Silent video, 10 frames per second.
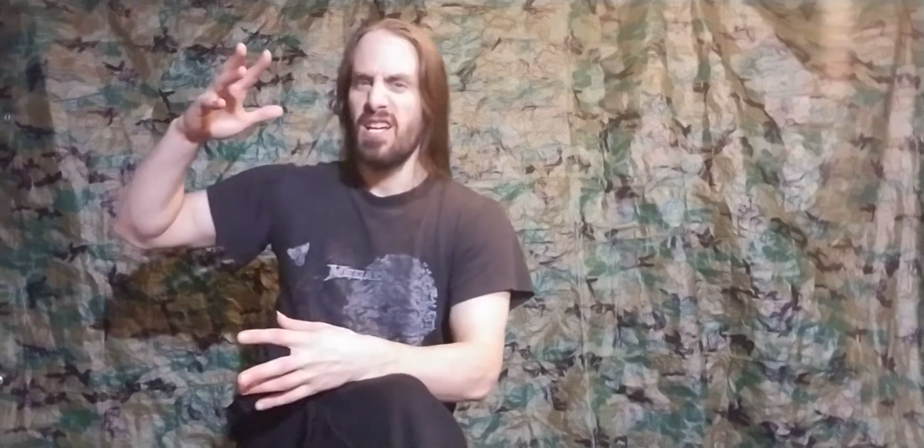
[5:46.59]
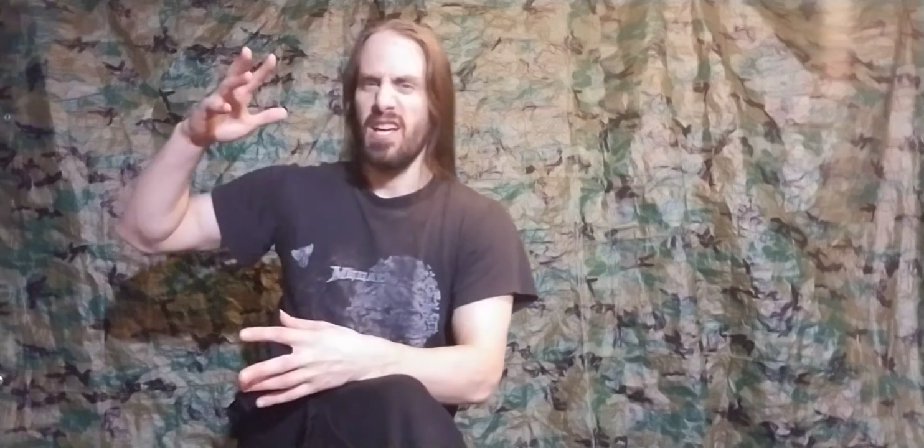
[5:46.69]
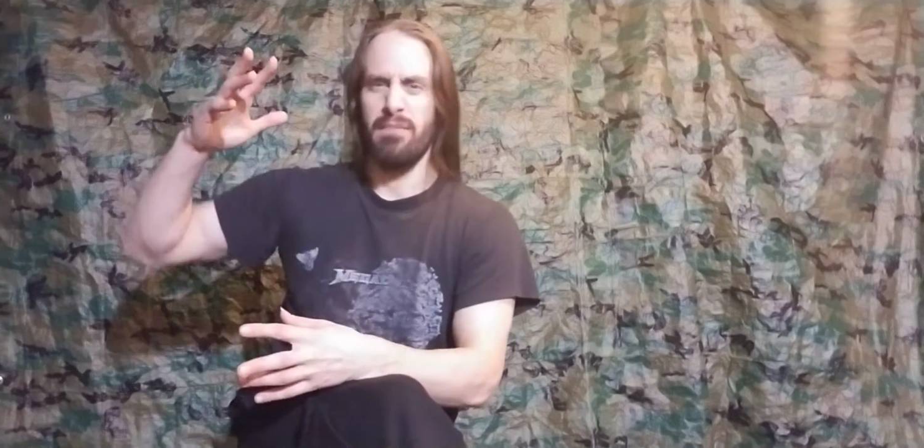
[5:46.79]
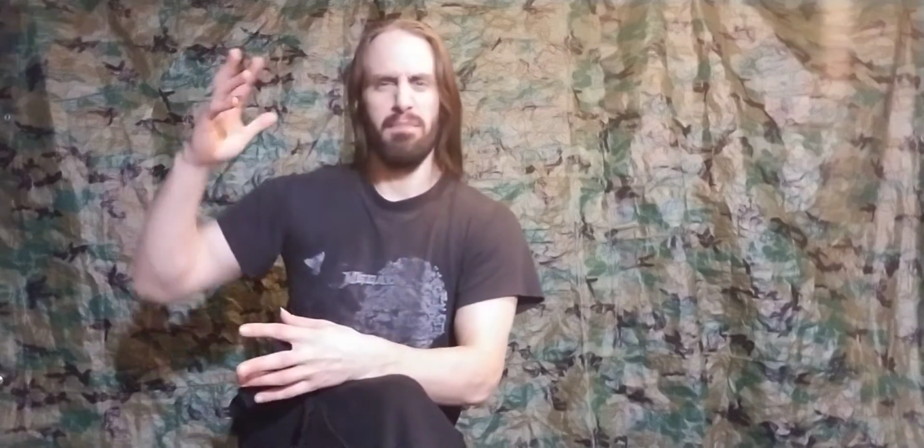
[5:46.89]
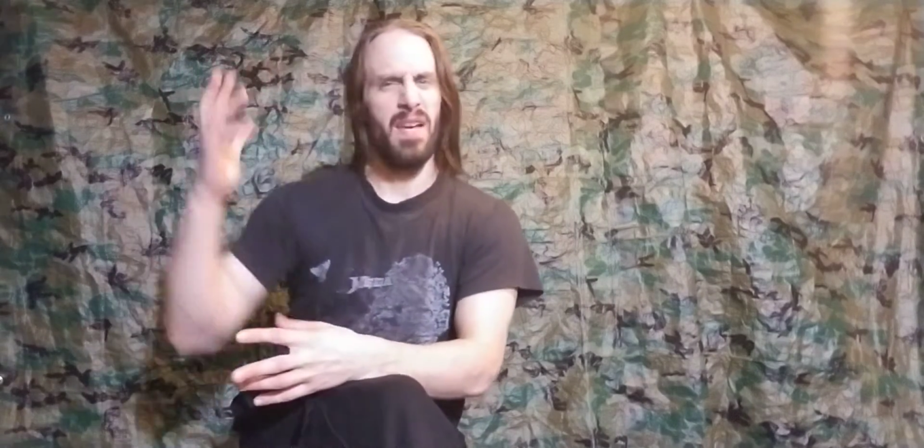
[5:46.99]

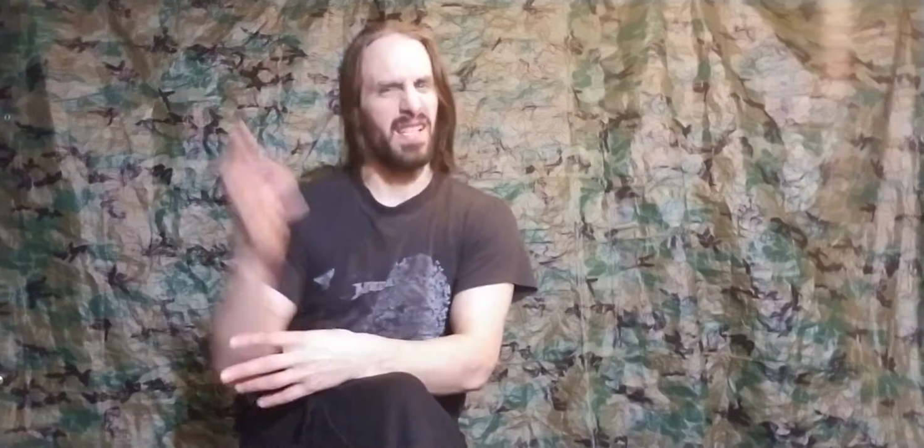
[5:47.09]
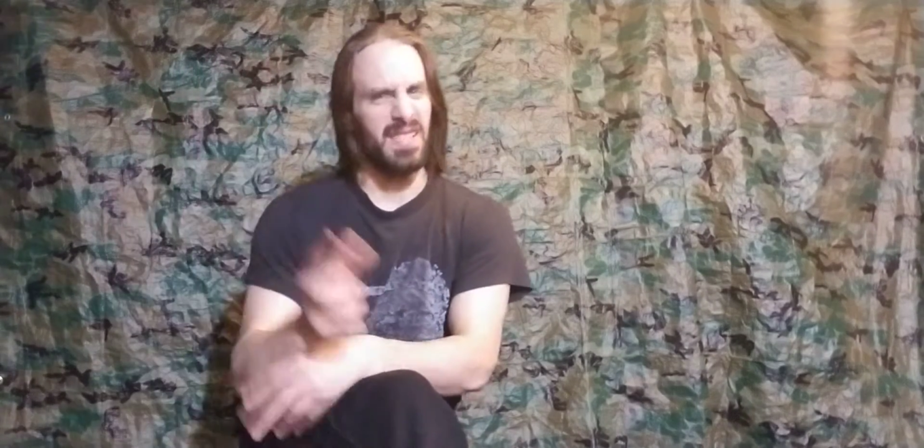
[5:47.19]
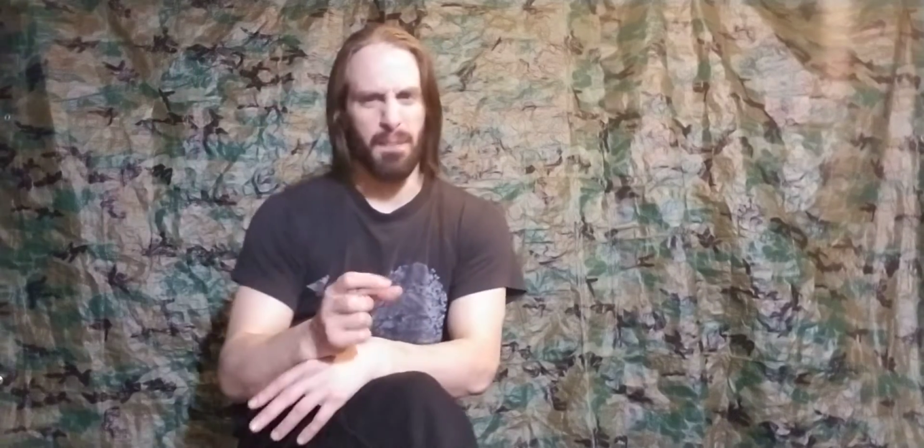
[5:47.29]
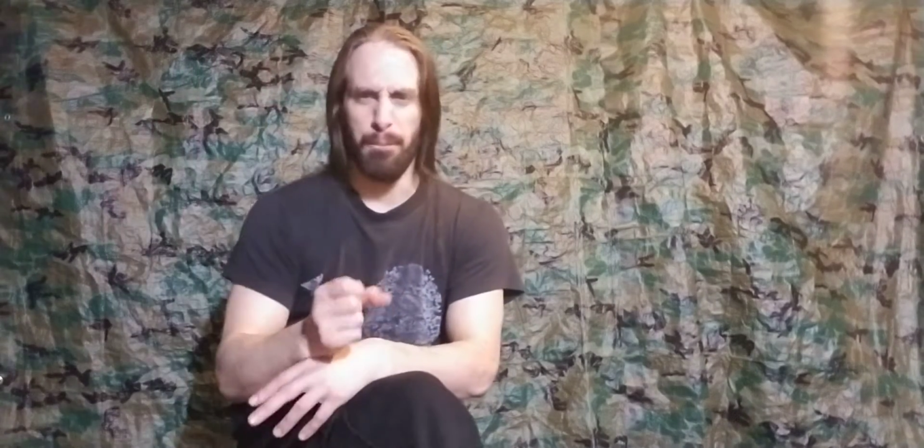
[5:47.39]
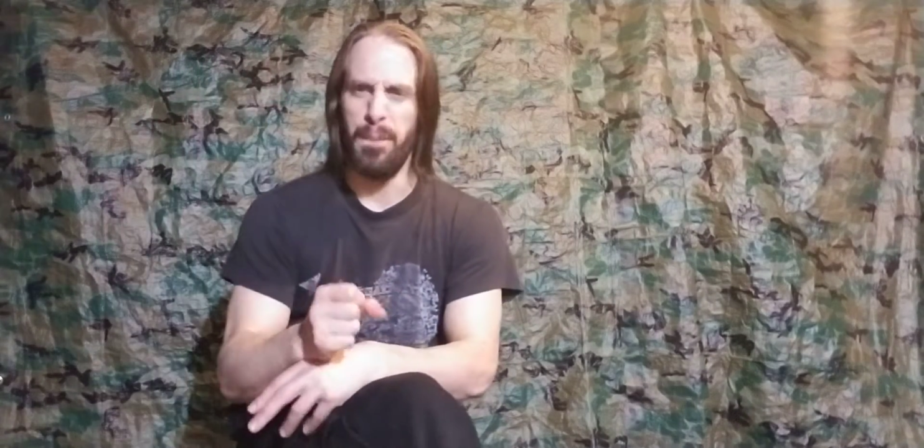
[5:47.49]
it makes
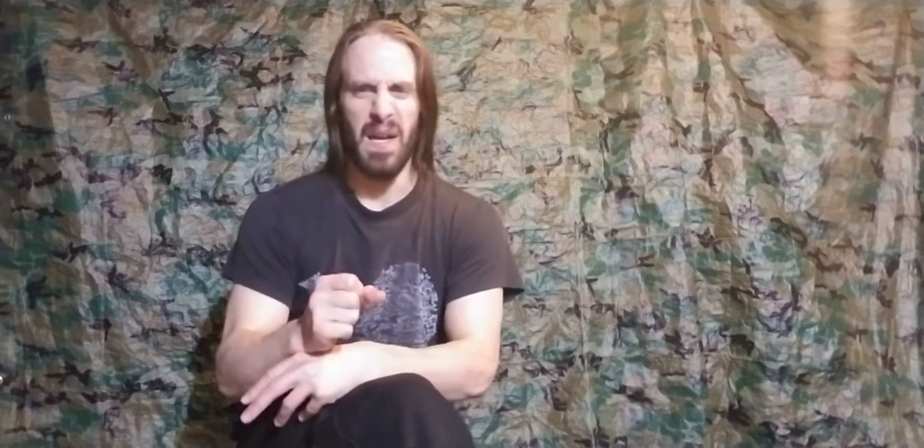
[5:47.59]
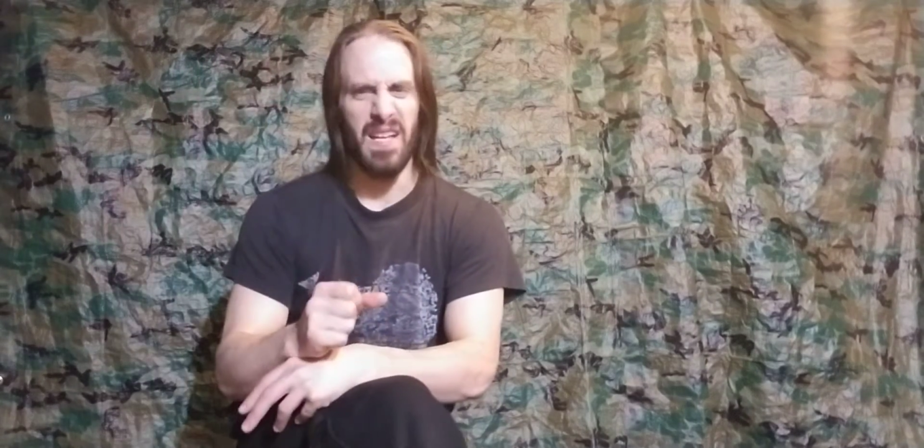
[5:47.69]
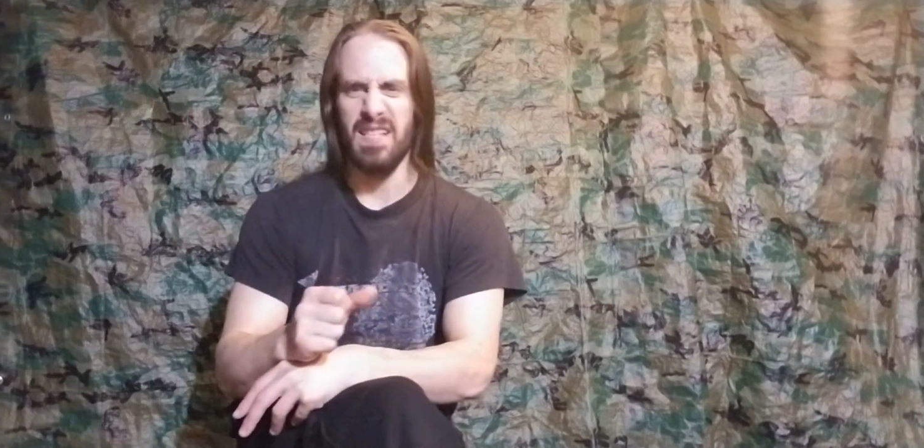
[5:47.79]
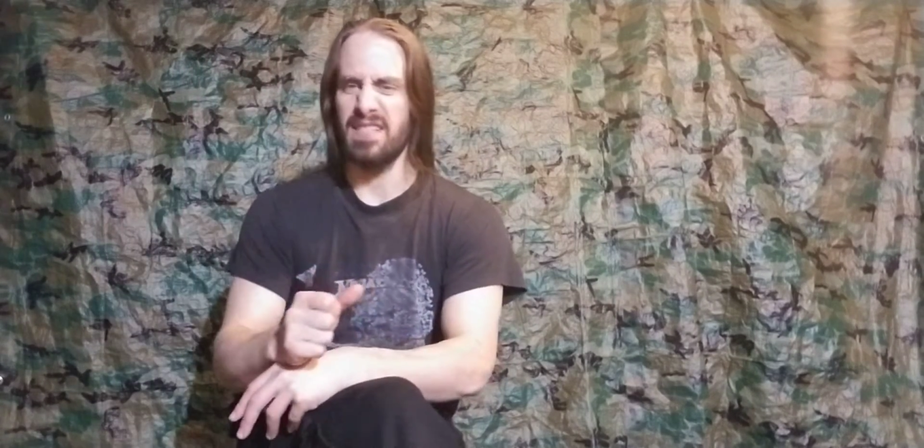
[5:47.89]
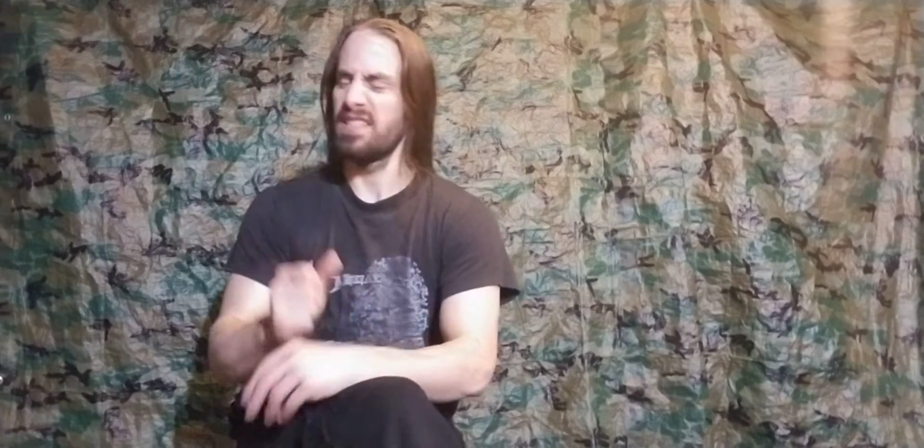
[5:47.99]
them
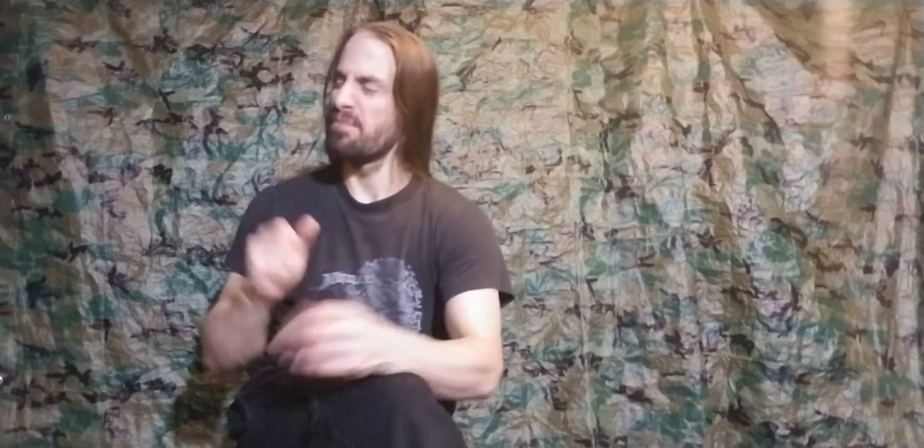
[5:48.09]
pissed.